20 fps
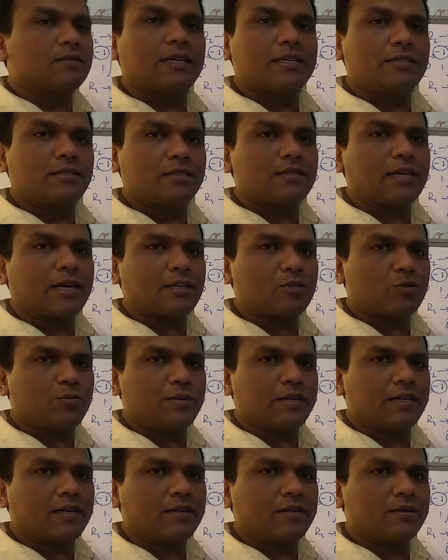changes has to
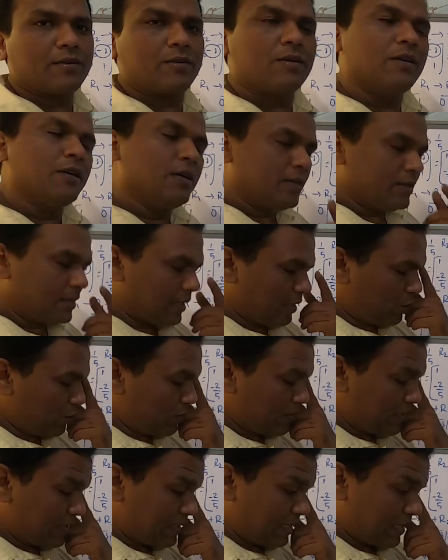be done. That
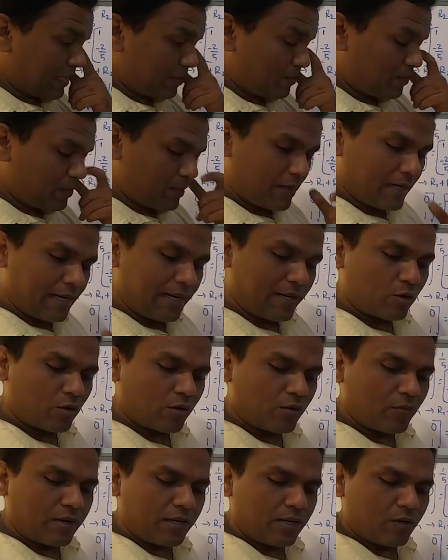you will take up later
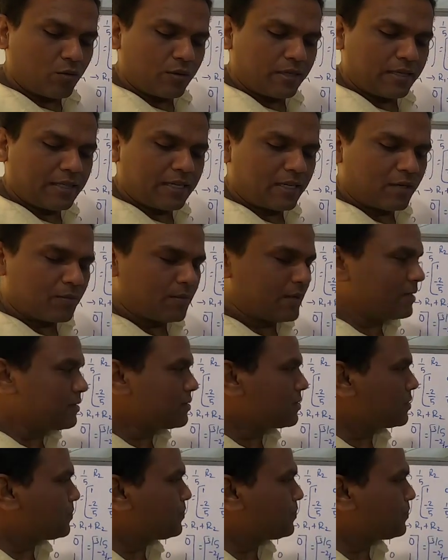on while doing determinants.